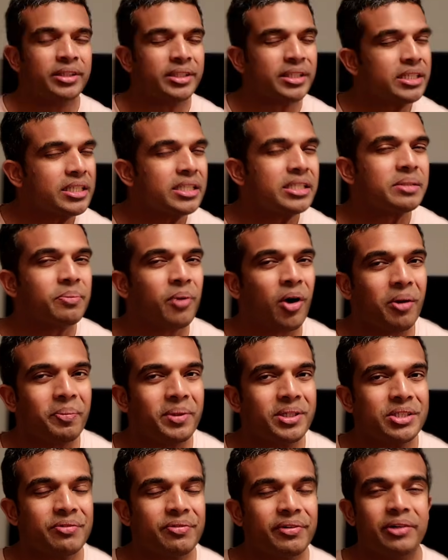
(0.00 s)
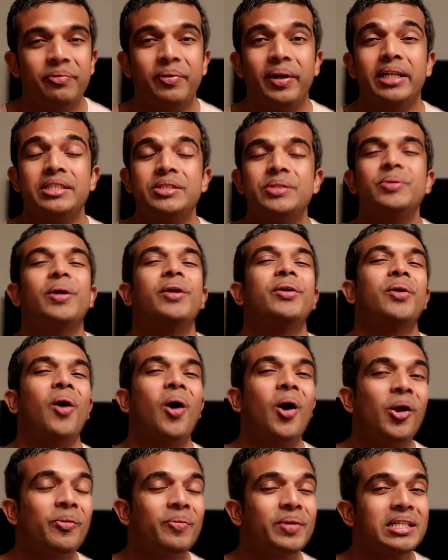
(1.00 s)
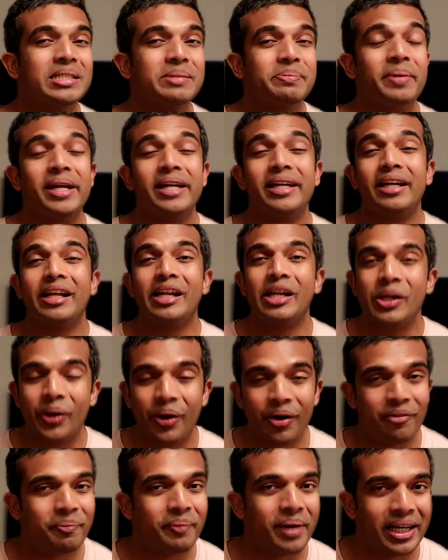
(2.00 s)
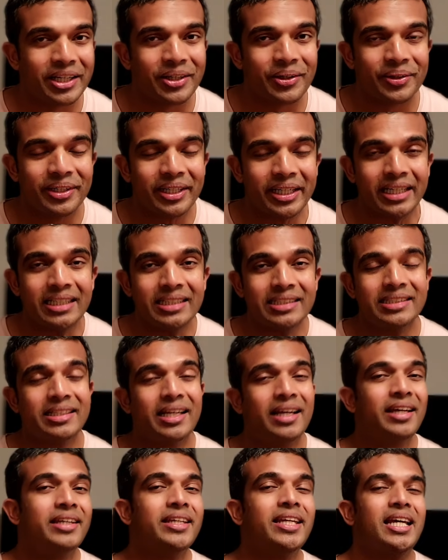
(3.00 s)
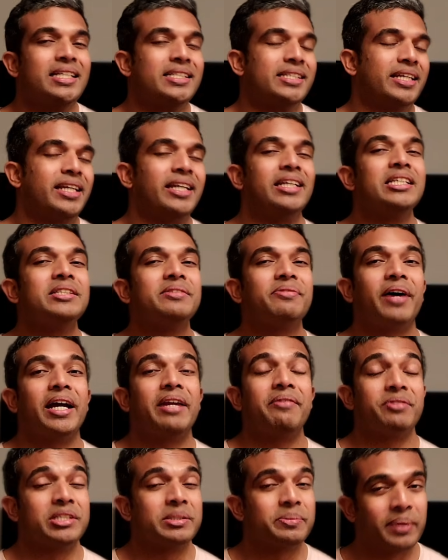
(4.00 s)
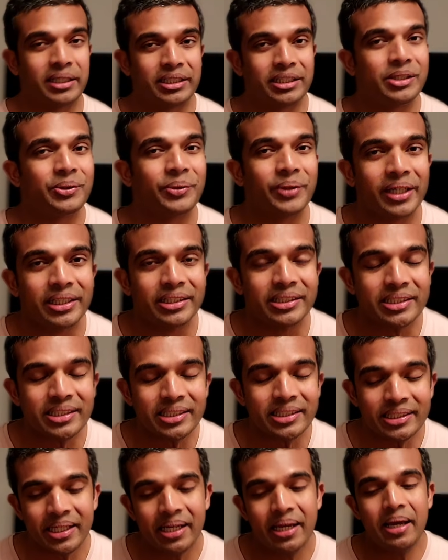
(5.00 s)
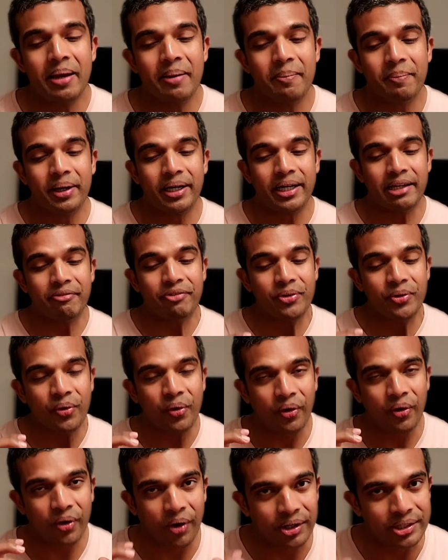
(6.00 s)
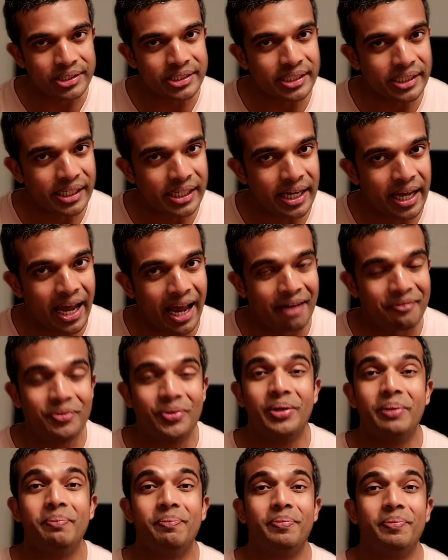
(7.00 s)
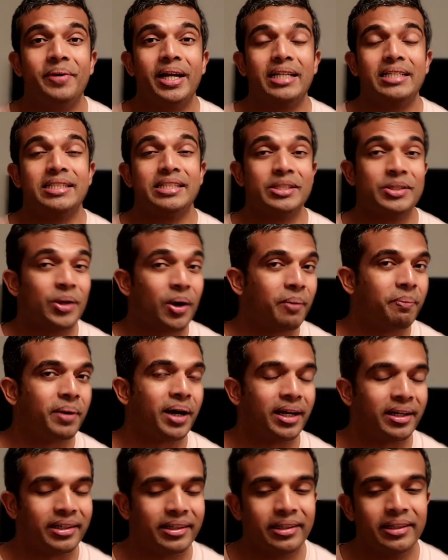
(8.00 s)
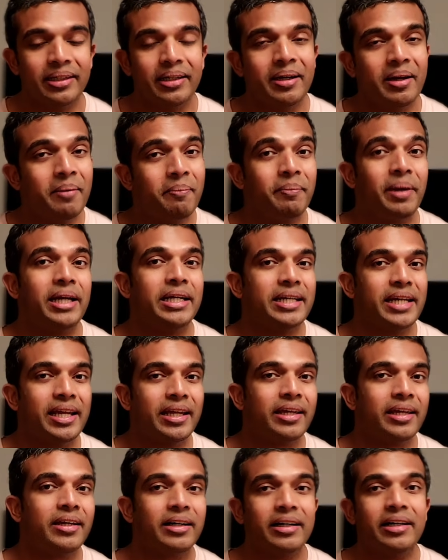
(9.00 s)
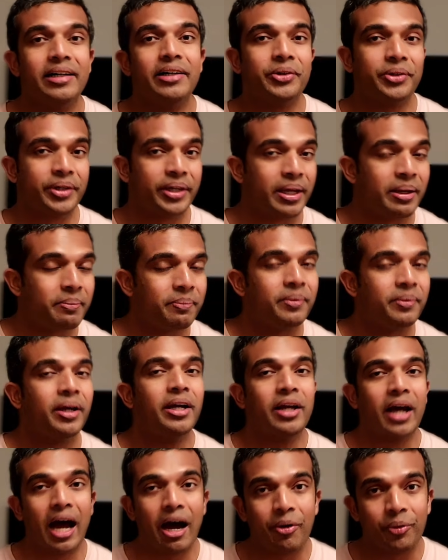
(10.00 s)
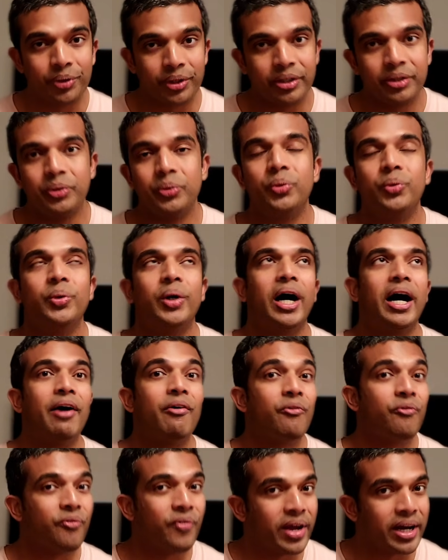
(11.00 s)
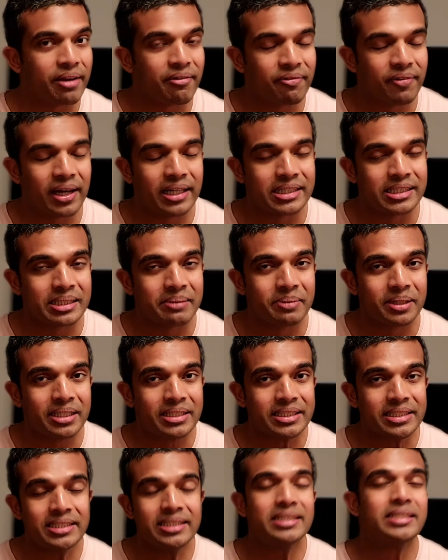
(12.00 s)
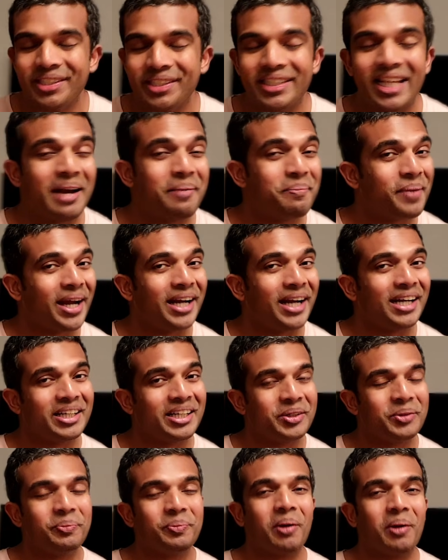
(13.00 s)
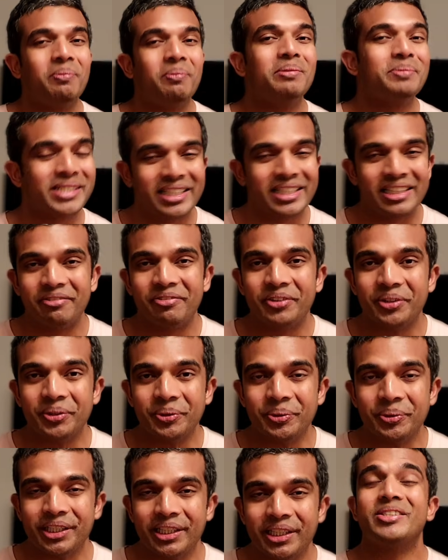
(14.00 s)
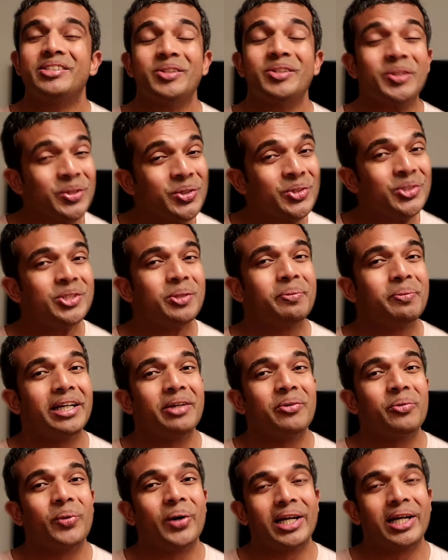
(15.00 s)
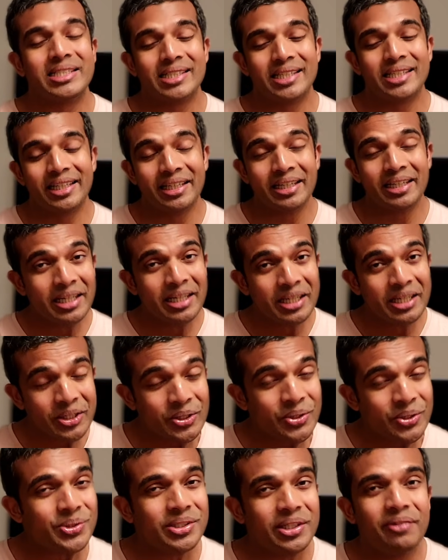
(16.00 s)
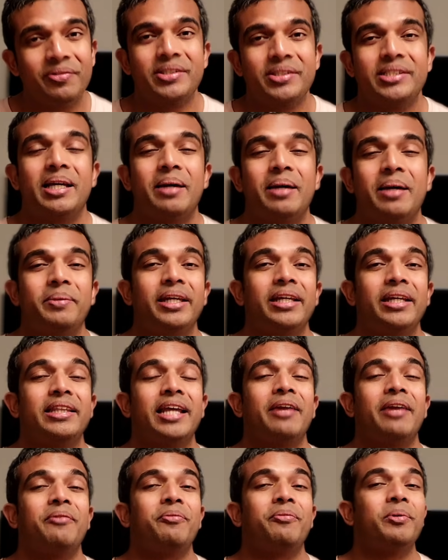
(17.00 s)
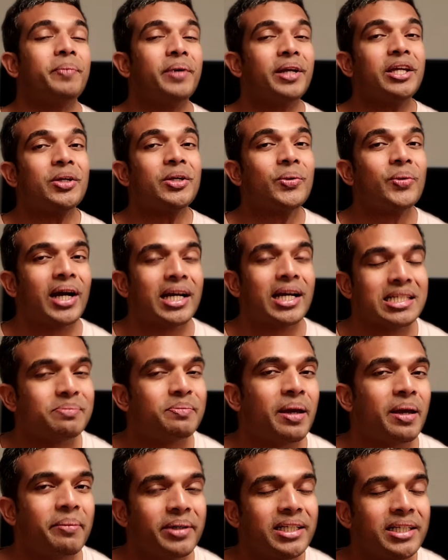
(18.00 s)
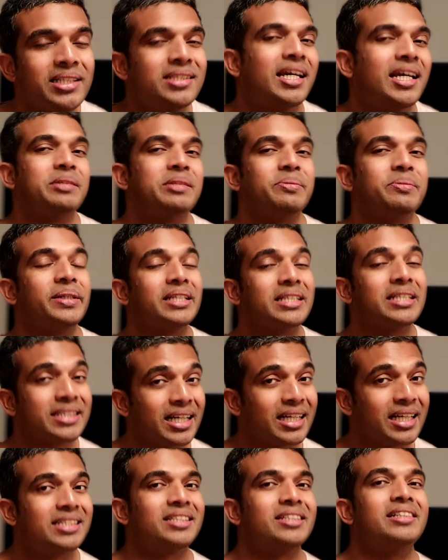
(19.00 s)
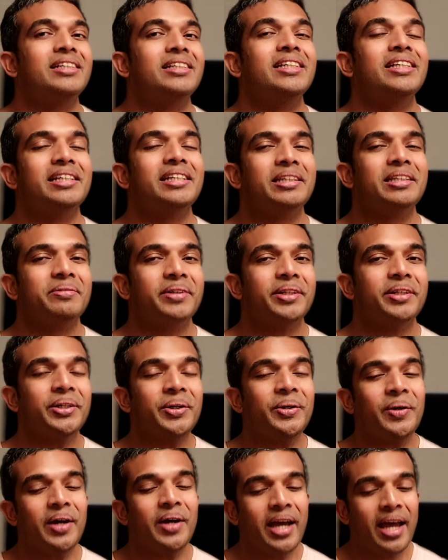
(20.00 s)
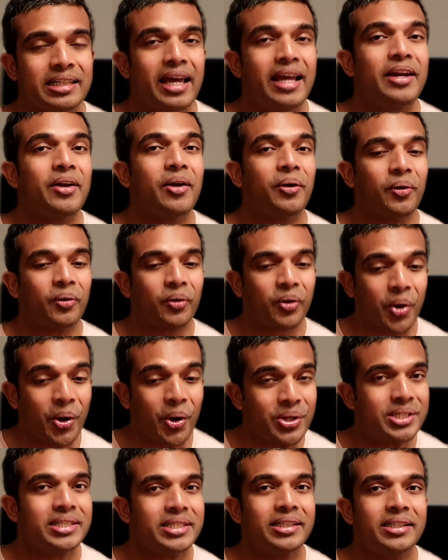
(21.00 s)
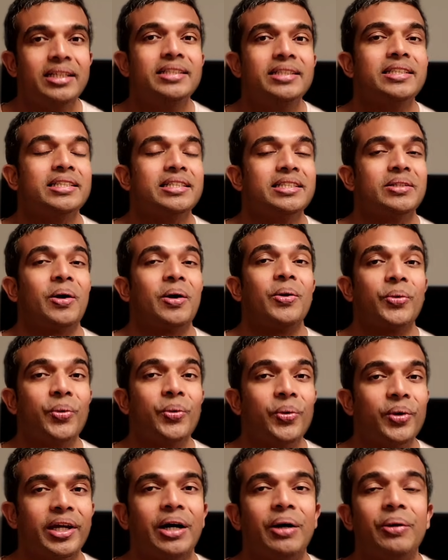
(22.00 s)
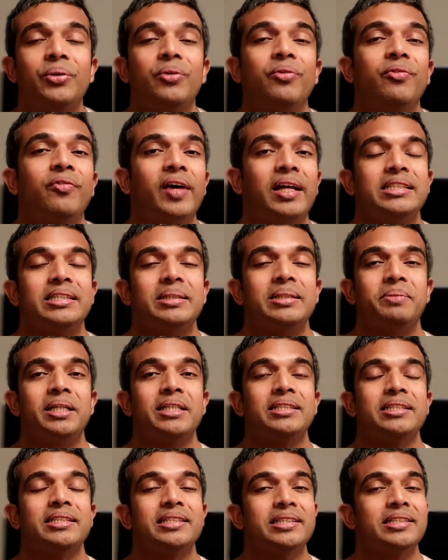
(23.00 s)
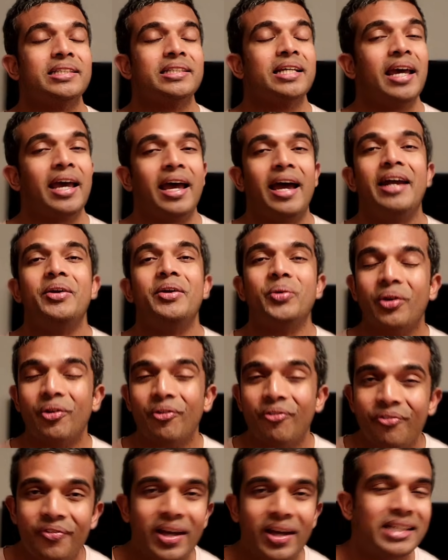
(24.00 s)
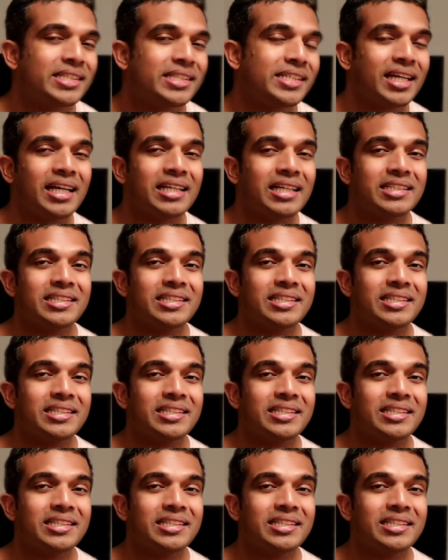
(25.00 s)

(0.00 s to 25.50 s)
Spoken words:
Just a small piece of advice, not always spend a lot of money on dates. Yes, it is fine for special occasions, but if you constantly have to impress your partner by taking her or him out to very fancy places, that might lead to problems in the future. So use your money wisely, use it for something that would bring you guys memories, as we discussed earlier in the video, and not constantly just on going out to fancy places and doing fancy ass